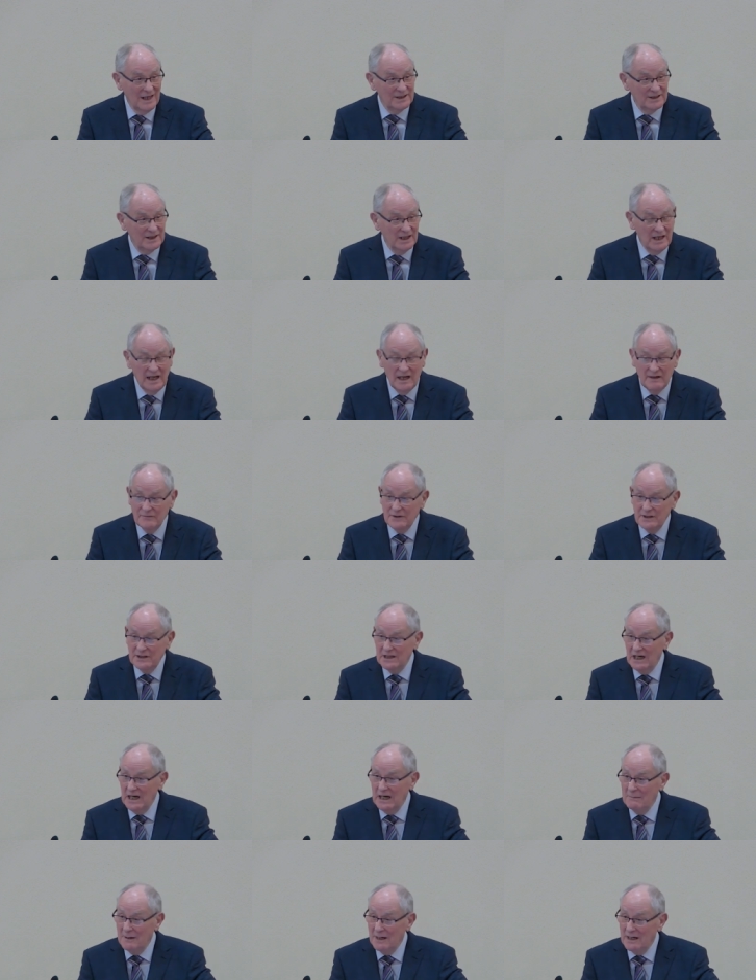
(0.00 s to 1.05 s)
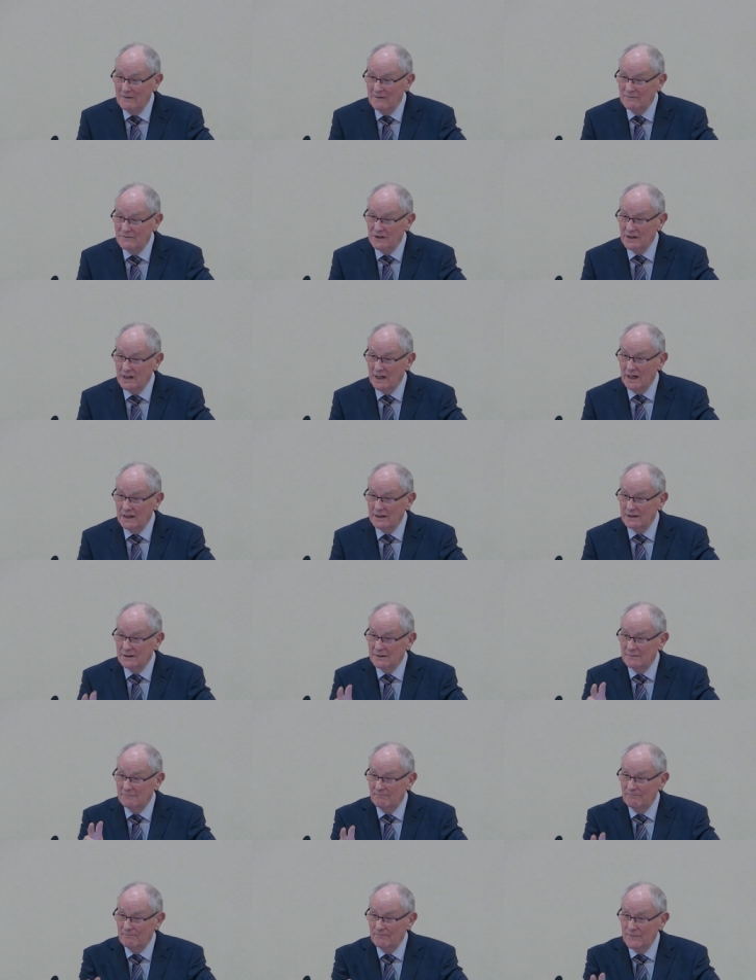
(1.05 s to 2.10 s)
And then every time after that,
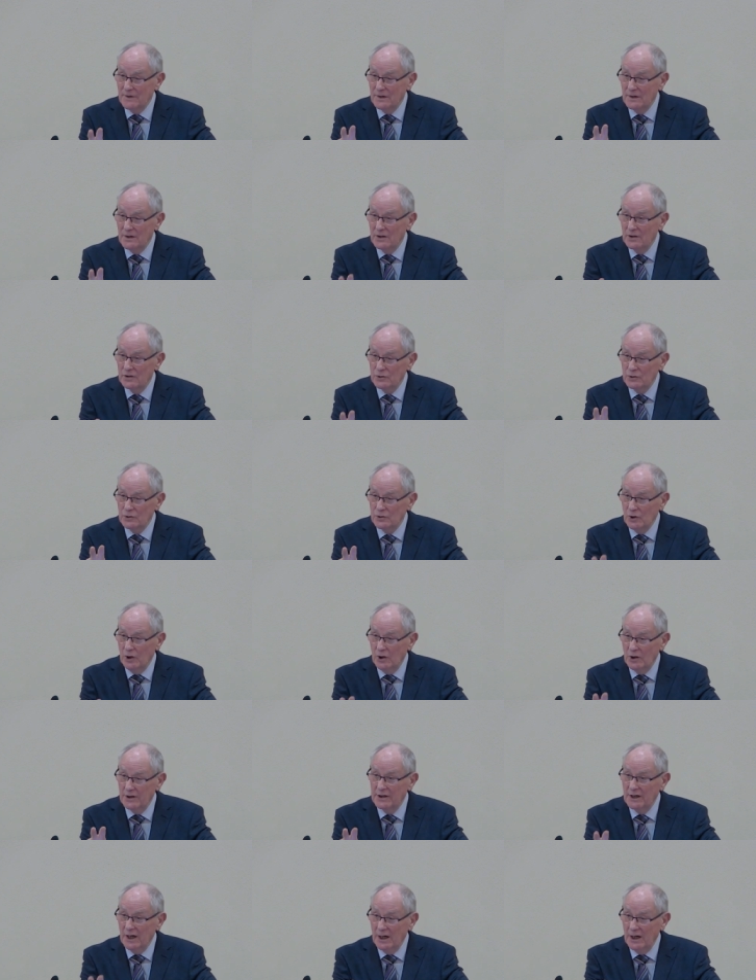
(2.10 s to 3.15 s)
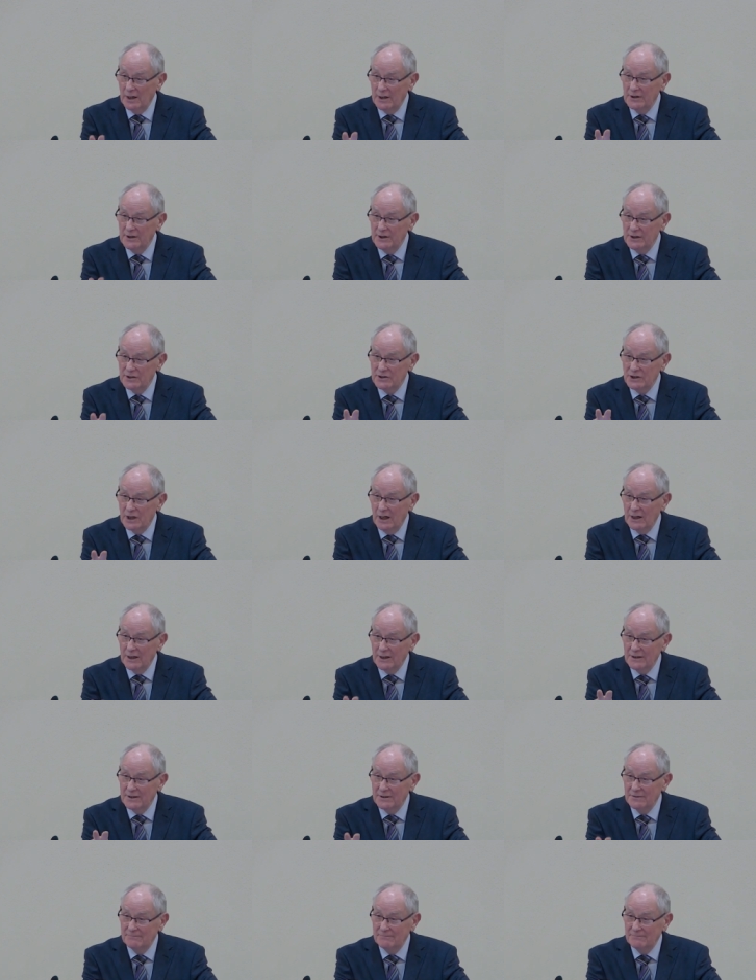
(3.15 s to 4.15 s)
God hardened his heart.